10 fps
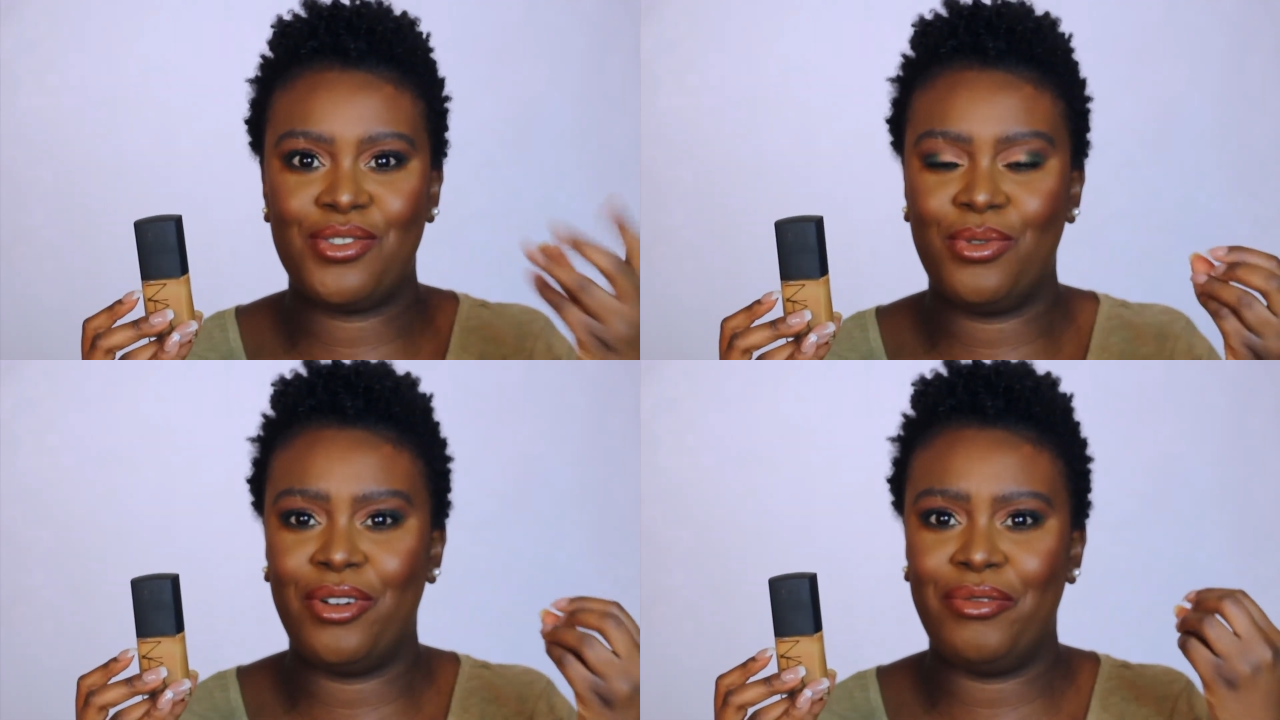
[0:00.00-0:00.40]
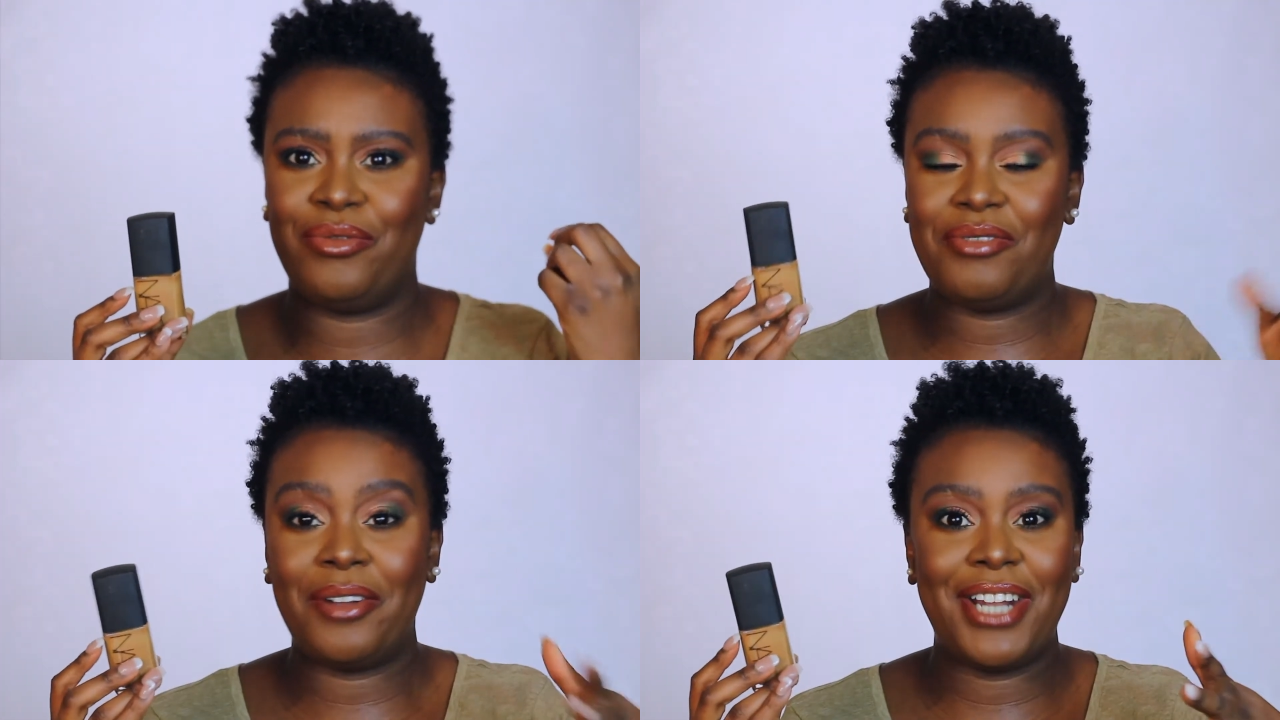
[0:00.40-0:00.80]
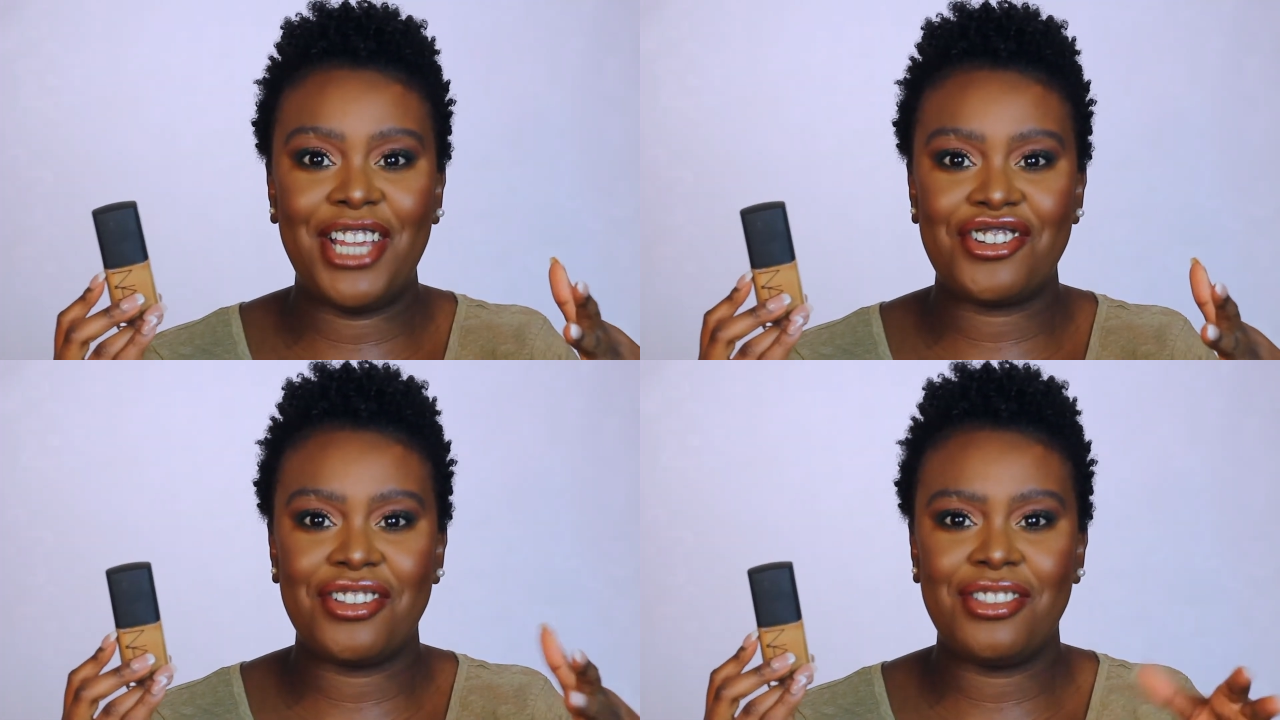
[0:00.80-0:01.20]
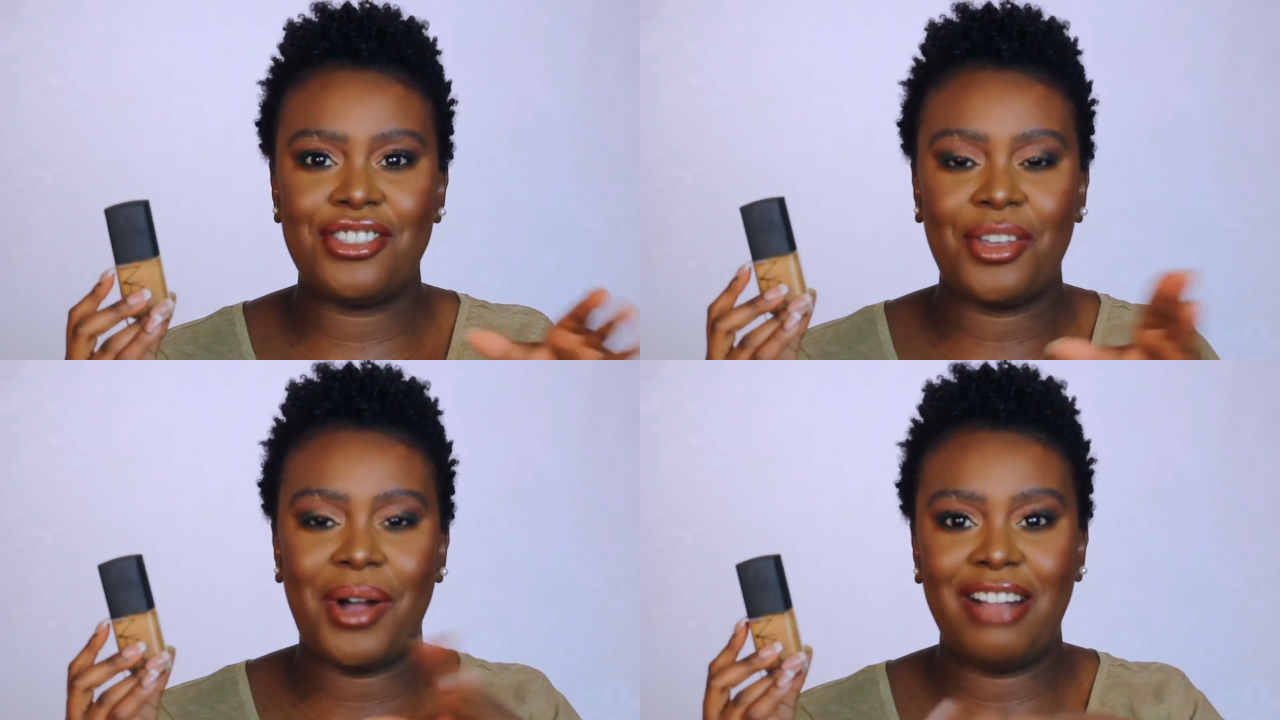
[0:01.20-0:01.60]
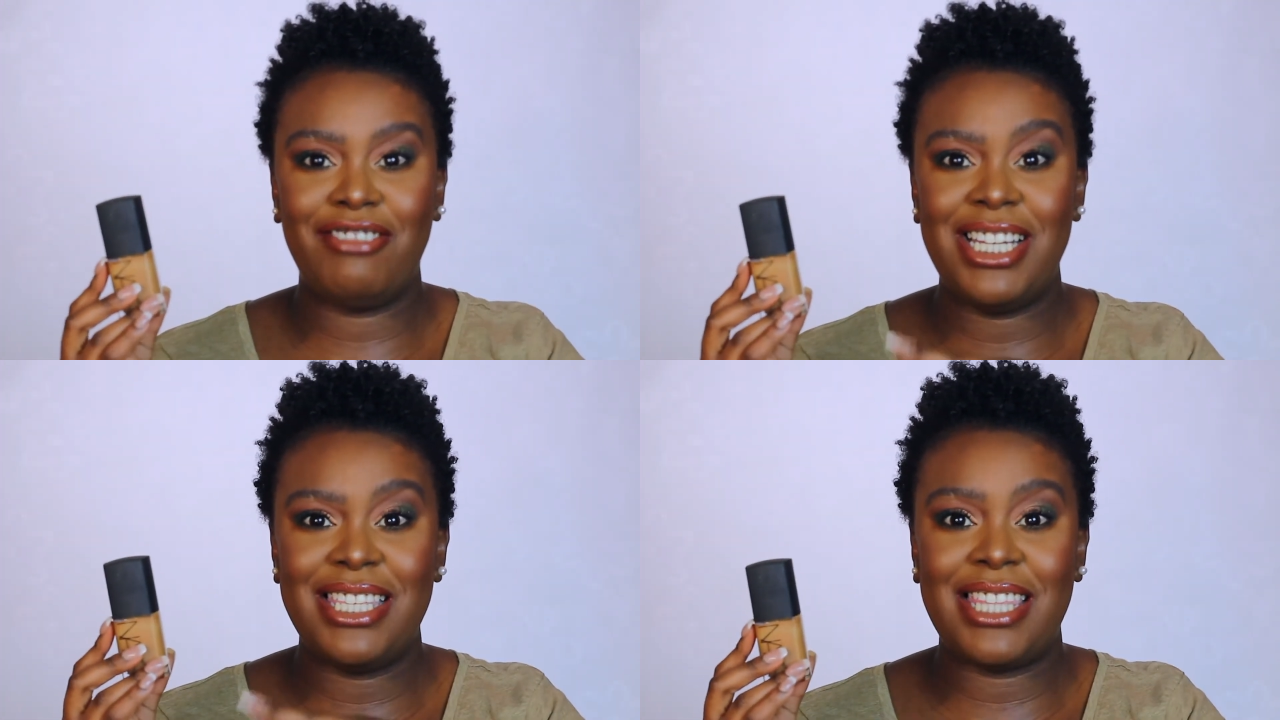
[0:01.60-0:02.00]
sort of foundation, so I
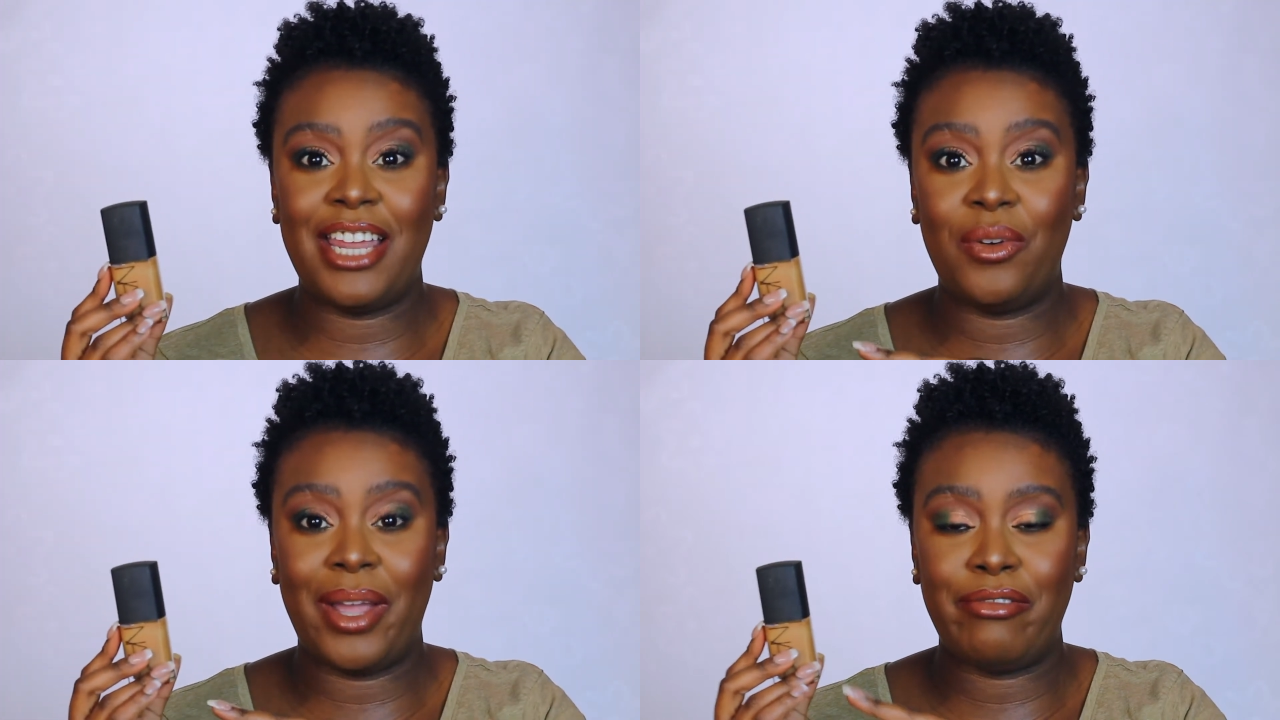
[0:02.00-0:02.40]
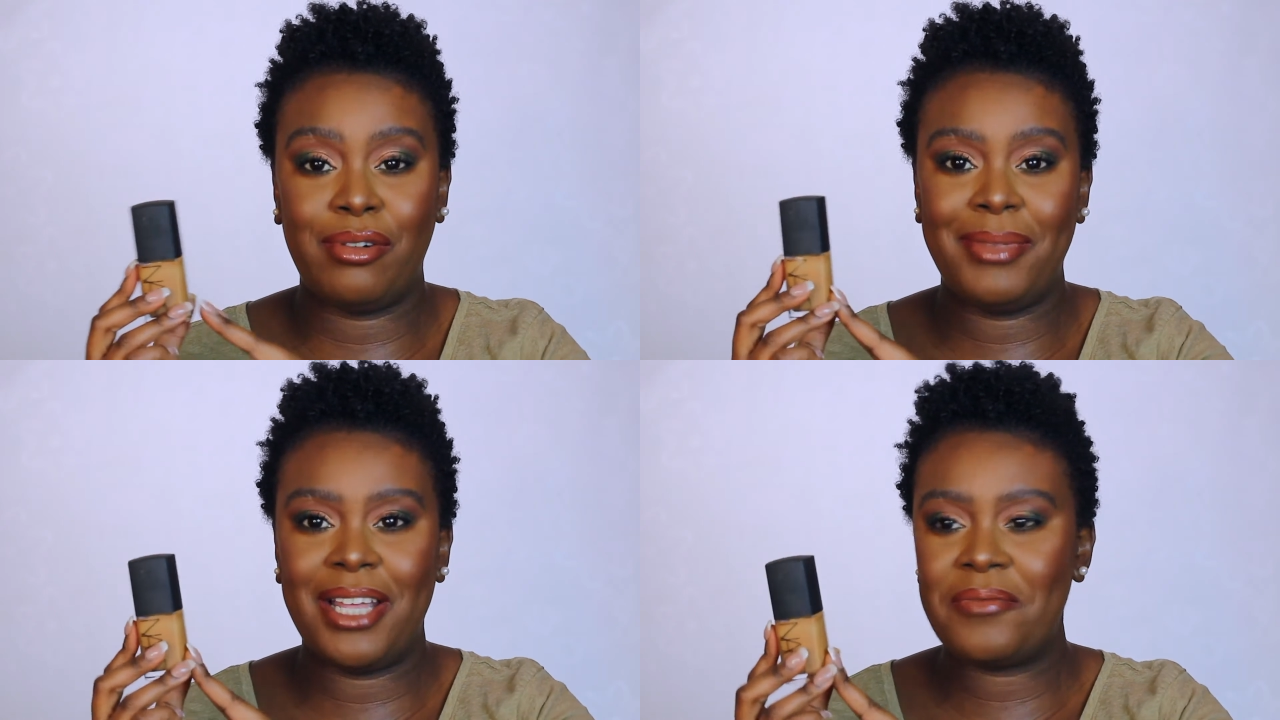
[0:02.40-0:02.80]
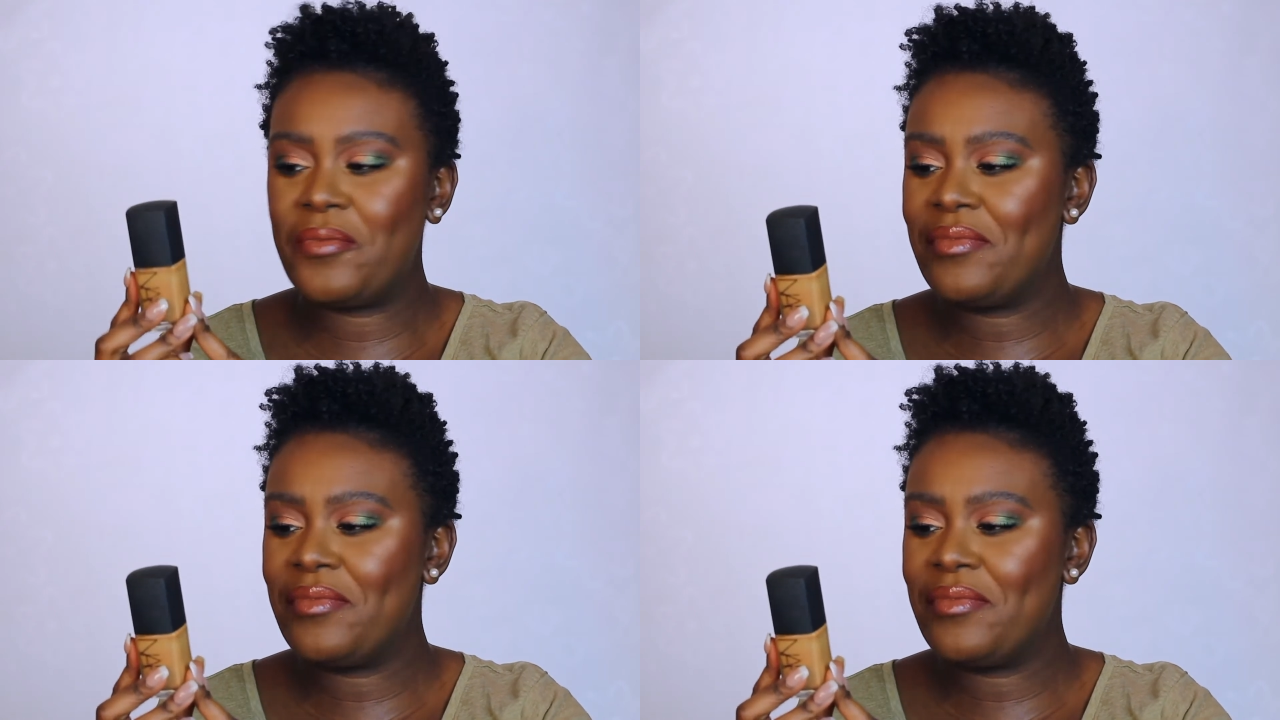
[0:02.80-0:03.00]
really stayed away from it.